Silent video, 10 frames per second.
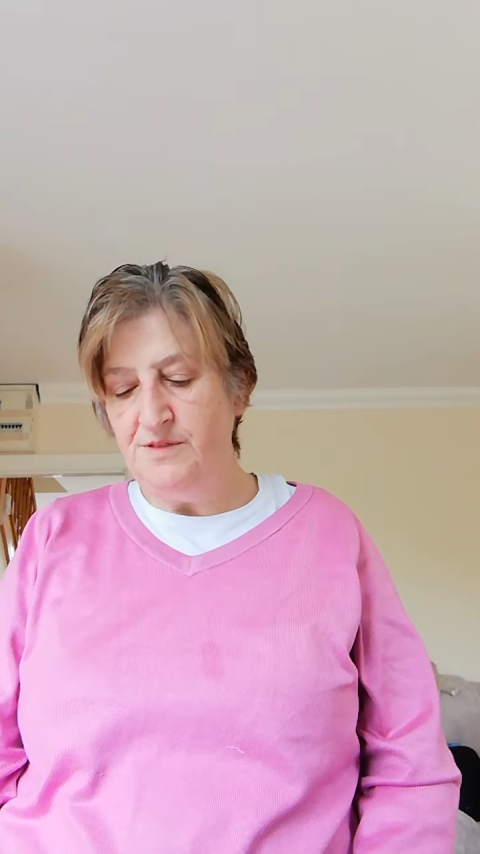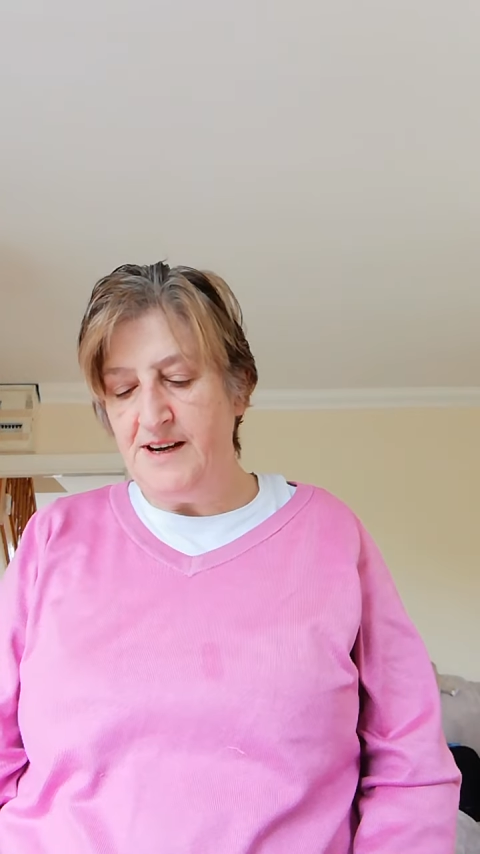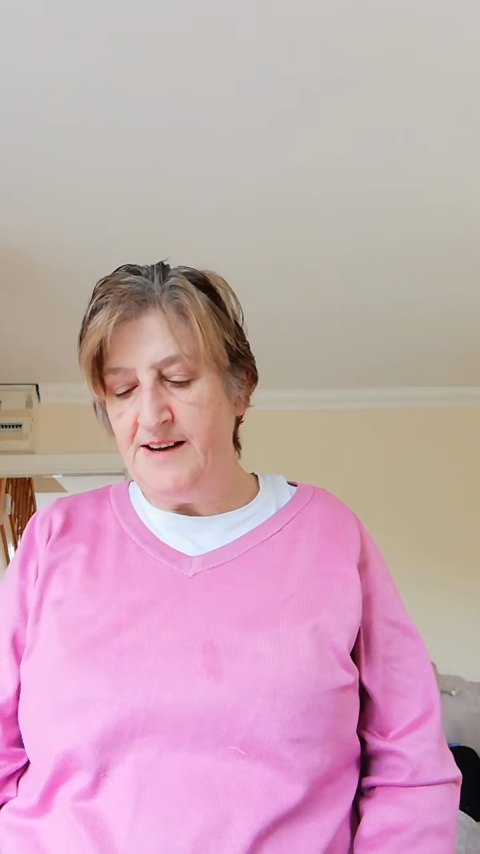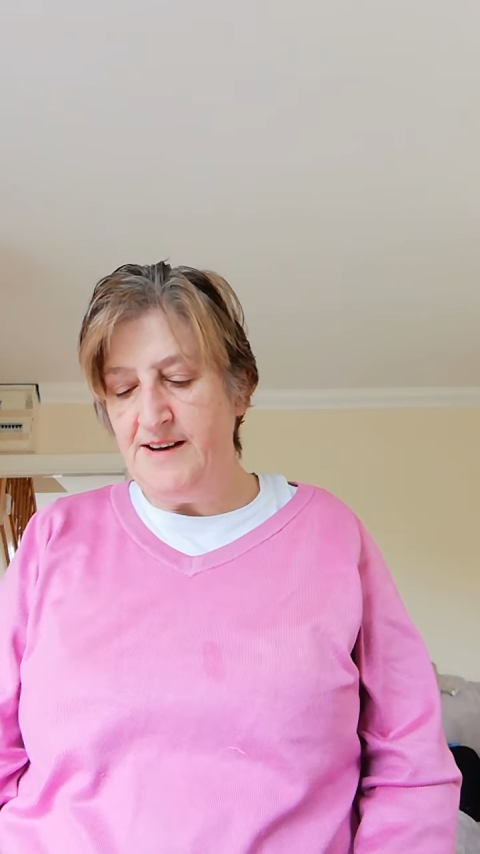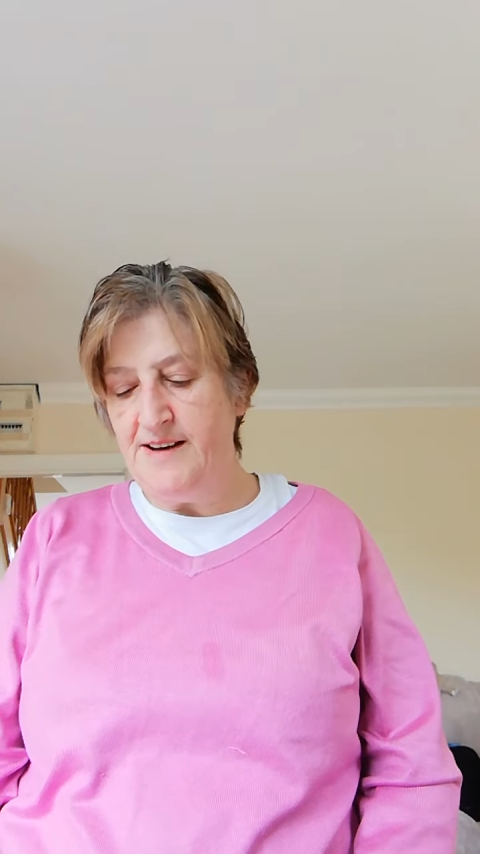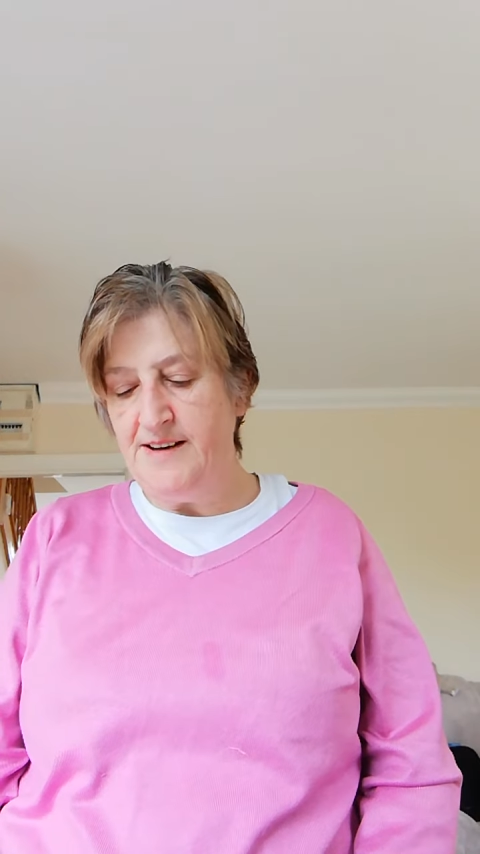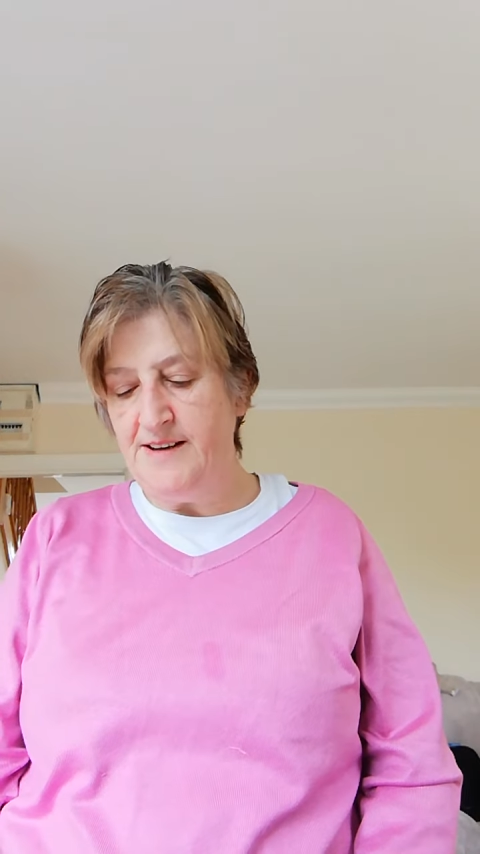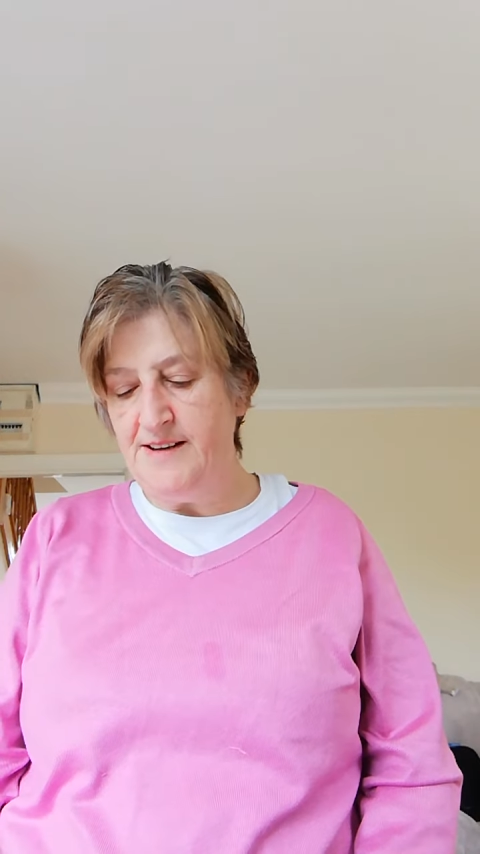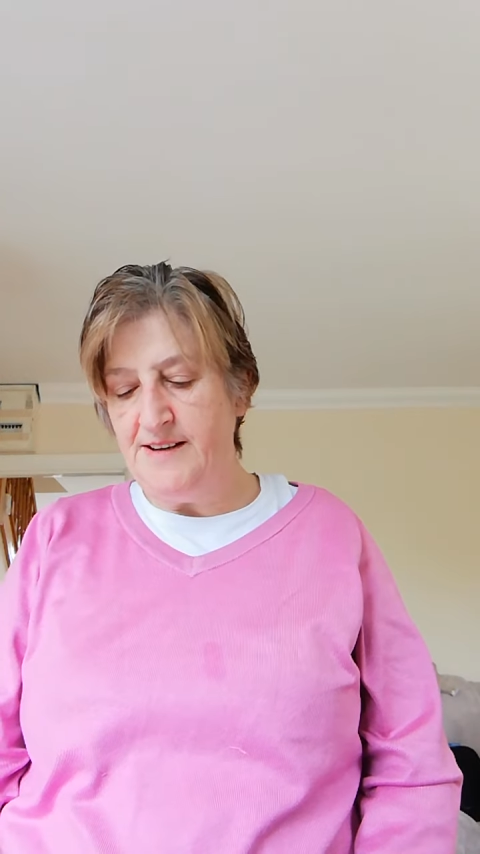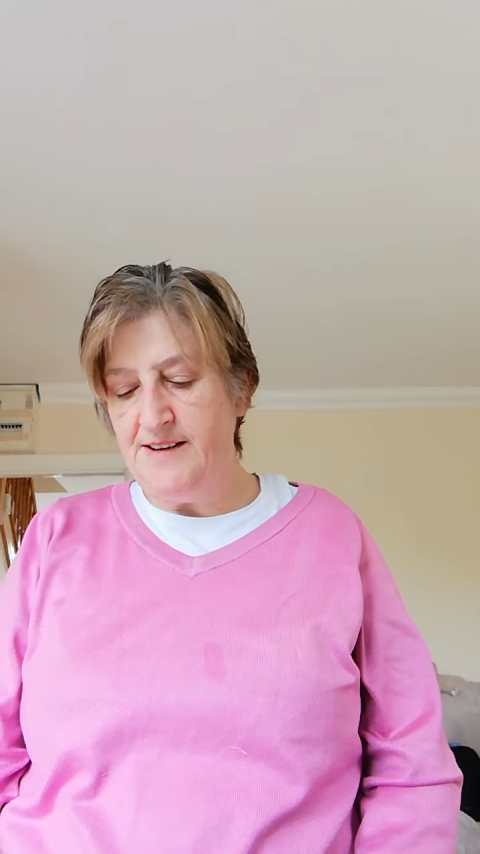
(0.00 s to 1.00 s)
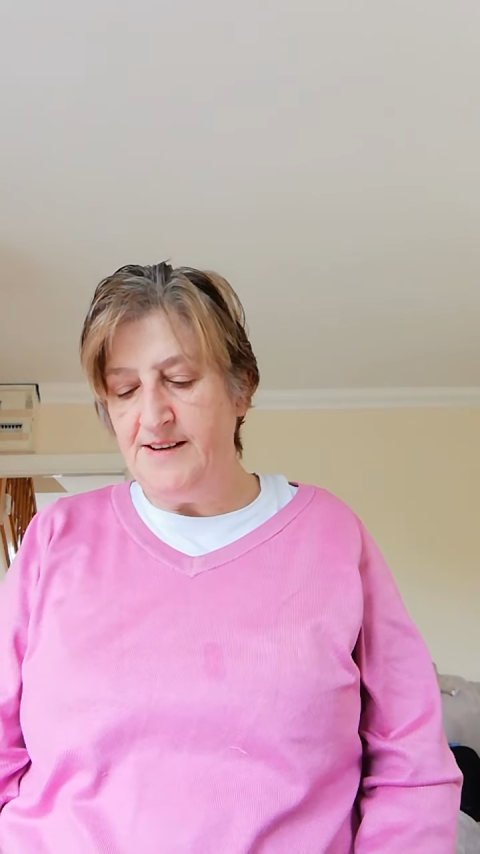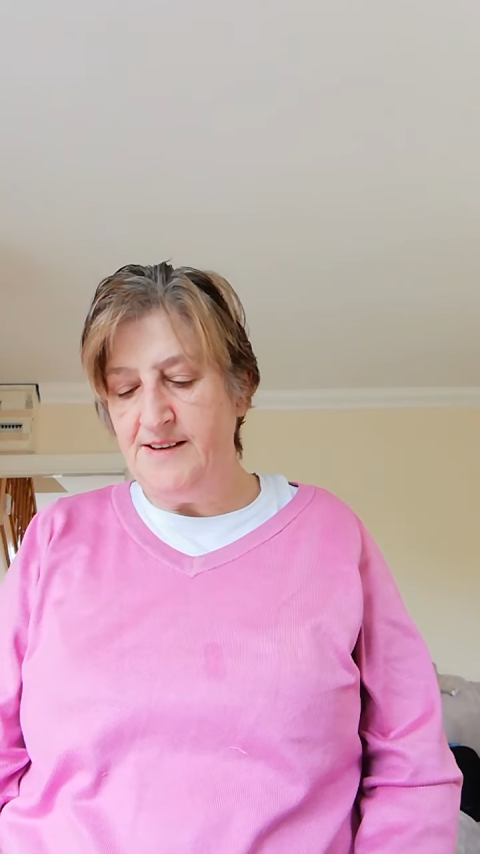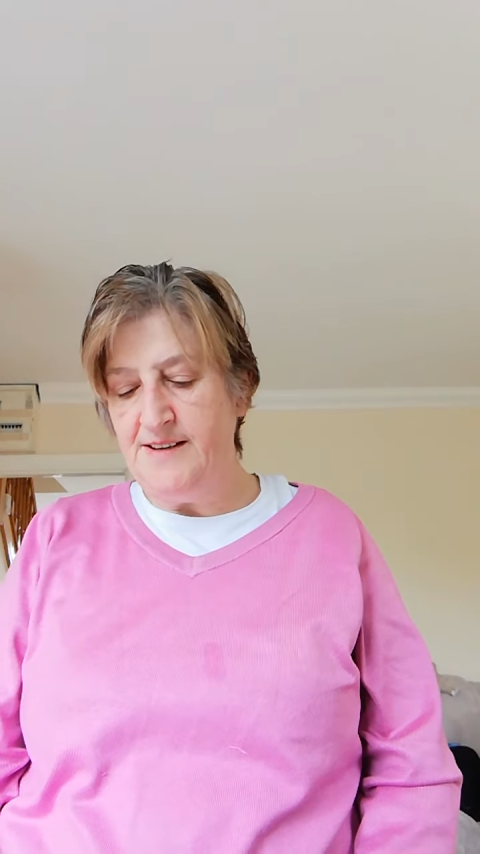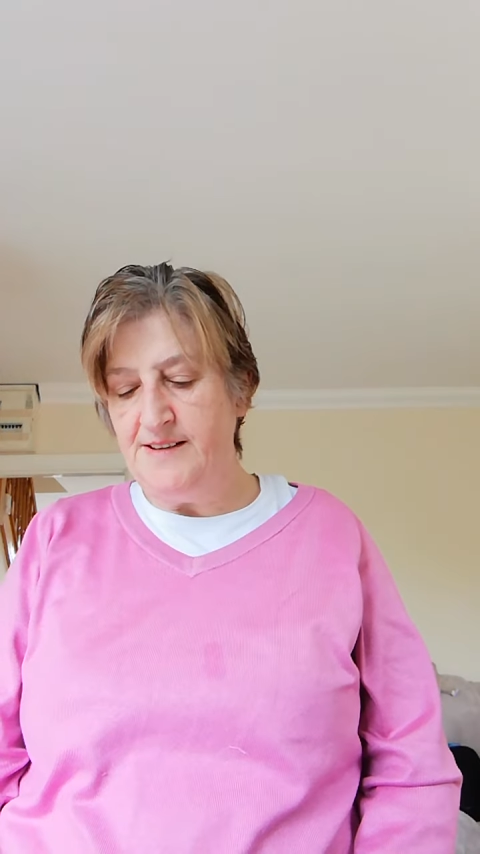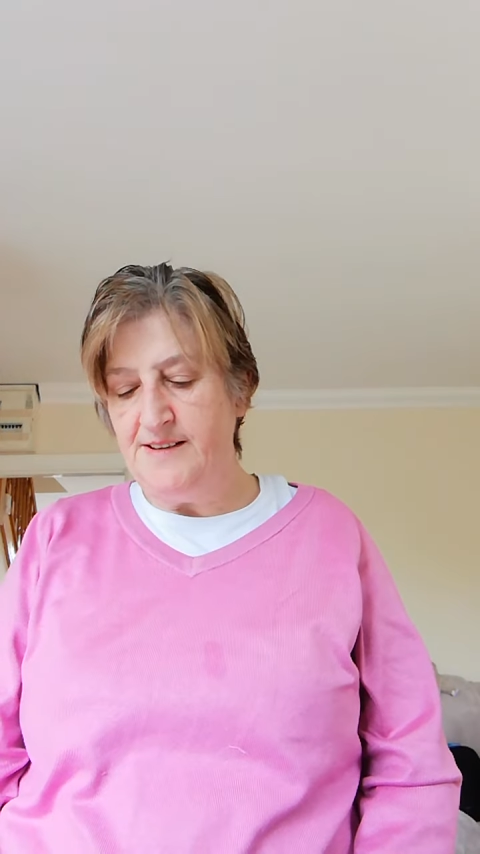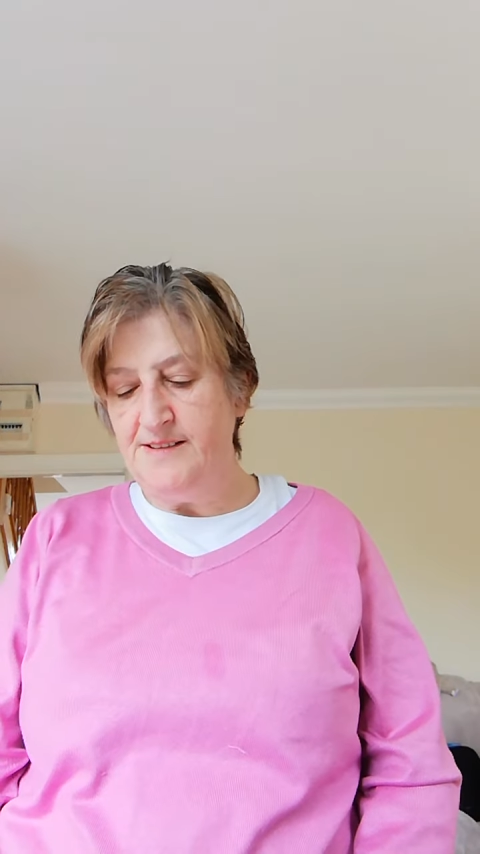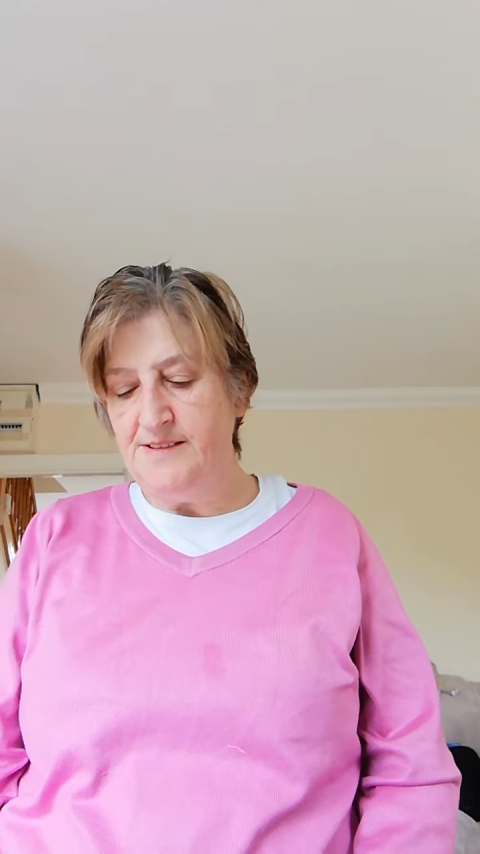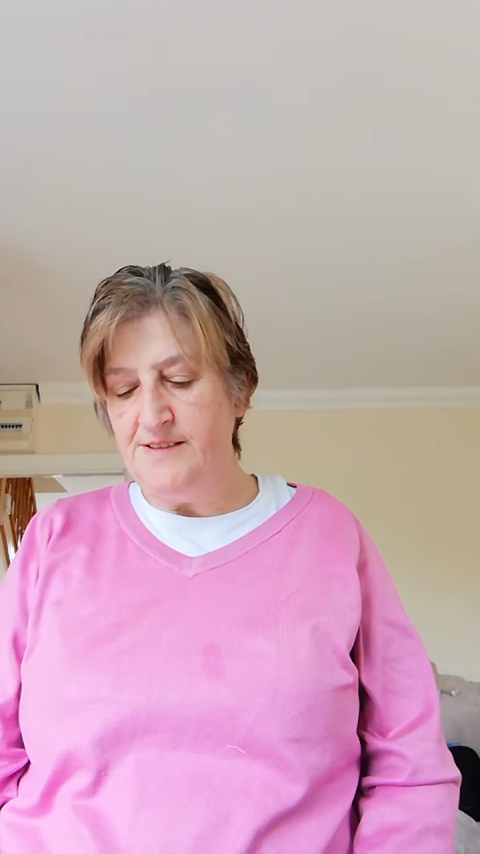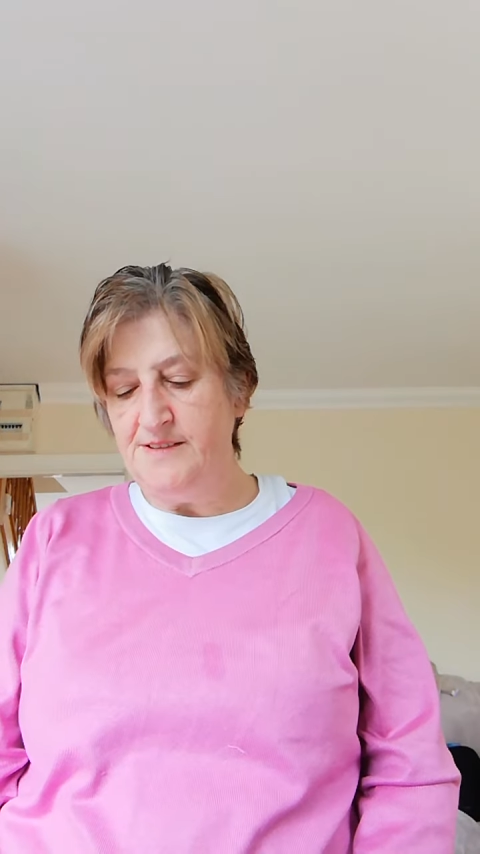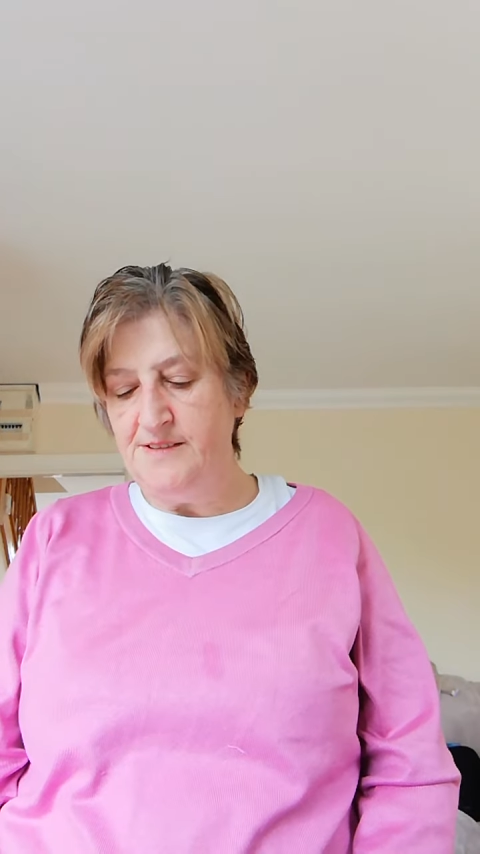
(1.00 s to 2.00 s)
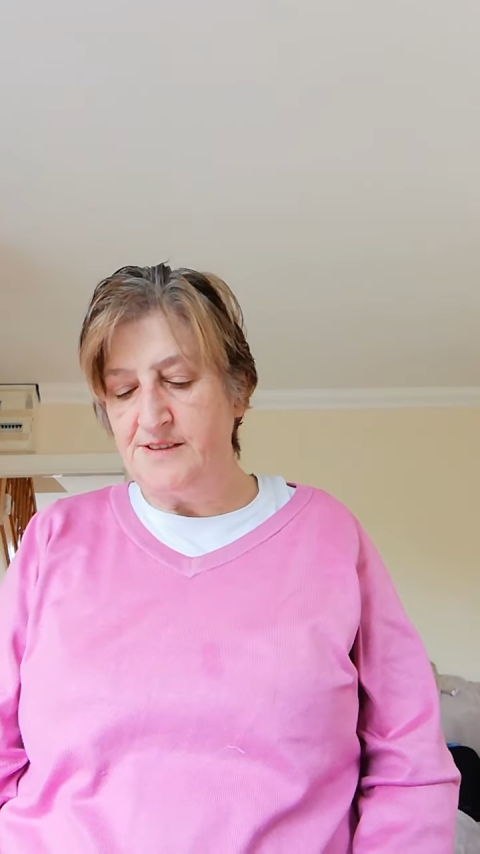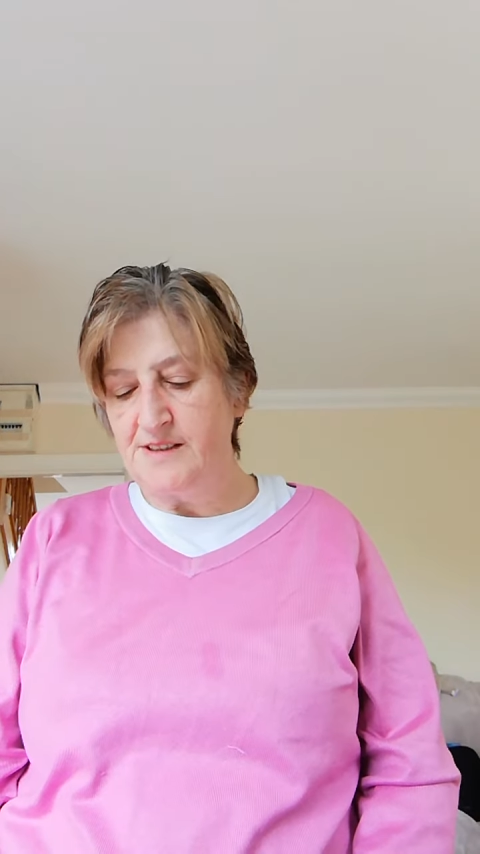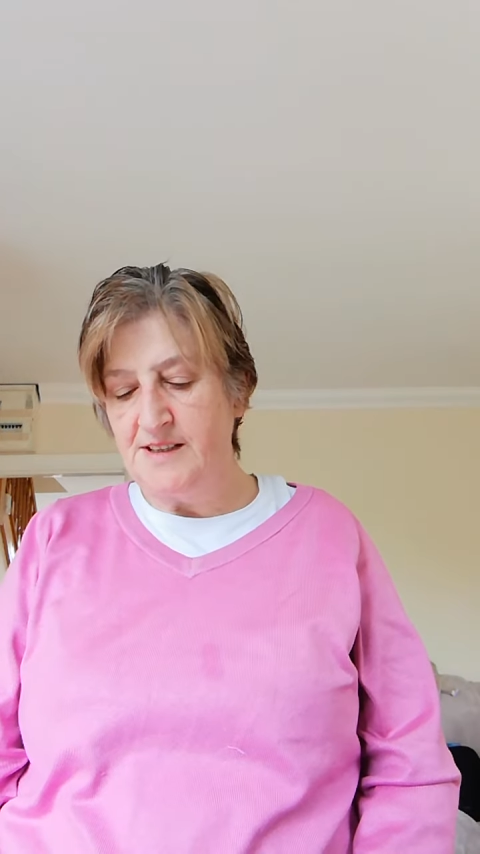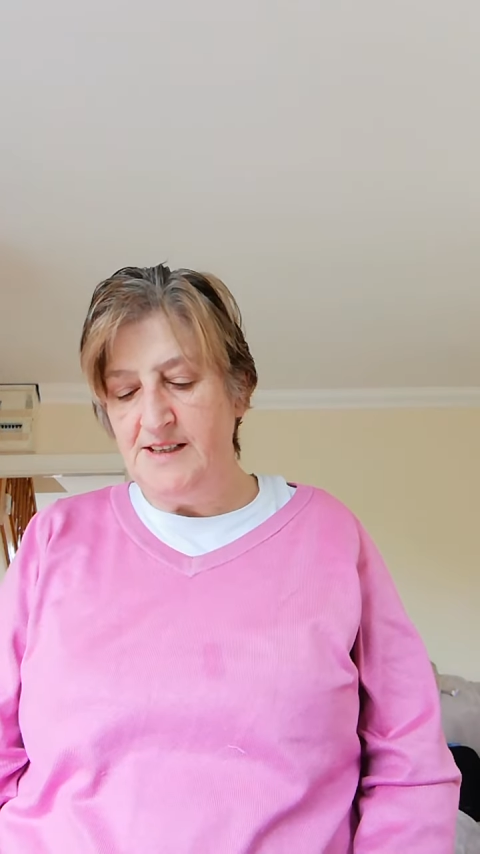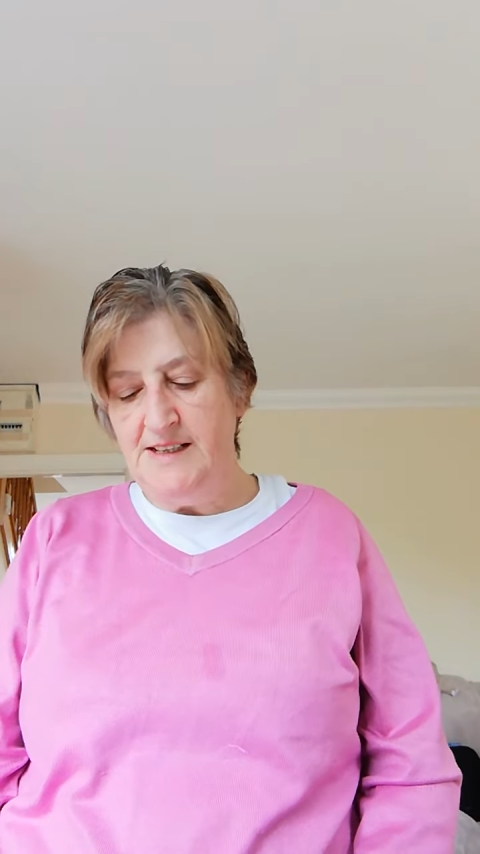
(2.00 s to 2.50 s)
rest.